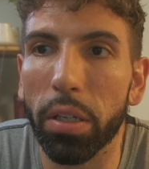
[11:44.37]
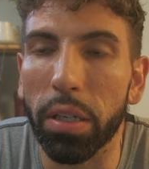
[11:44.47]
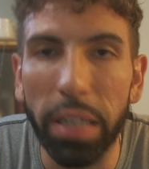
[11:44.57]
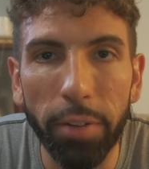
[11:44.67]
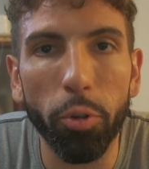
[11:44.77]

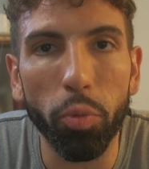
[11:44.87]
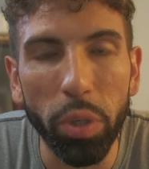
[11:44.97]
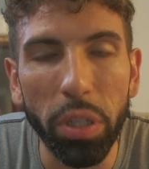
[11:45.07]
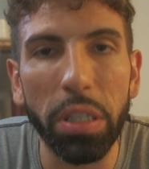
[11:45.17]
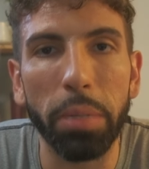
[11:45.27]
never
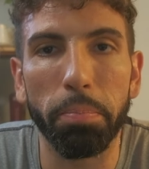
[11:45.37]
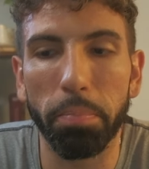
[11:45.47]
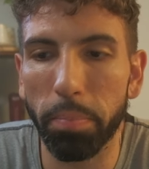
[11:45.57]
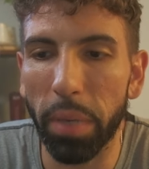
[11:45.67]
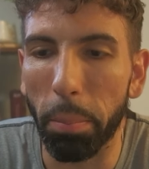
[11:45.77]
really
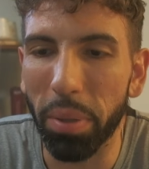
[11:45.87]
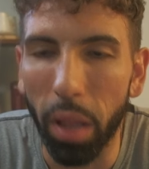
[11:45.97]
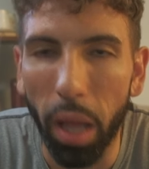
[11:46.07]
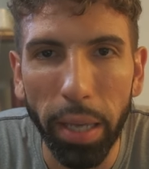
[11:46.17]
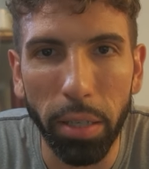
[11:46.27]

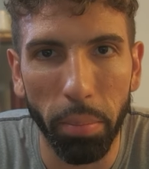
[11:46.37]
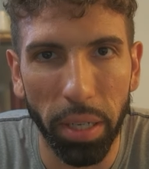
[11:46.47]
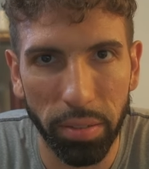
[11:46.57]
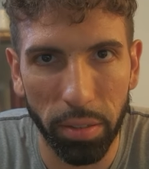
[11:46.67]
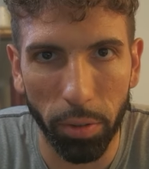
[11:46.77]
applying
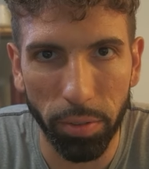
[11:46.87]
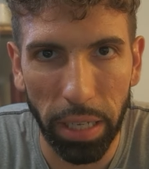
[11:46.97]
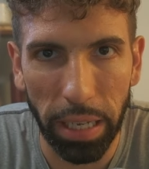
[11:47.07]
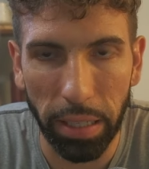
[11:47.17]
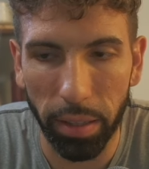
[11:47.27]
myself
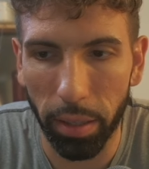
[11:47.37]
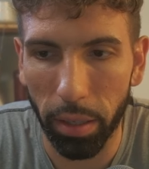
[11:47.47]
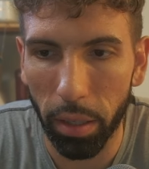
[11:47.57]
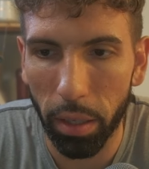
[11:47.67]
to anything.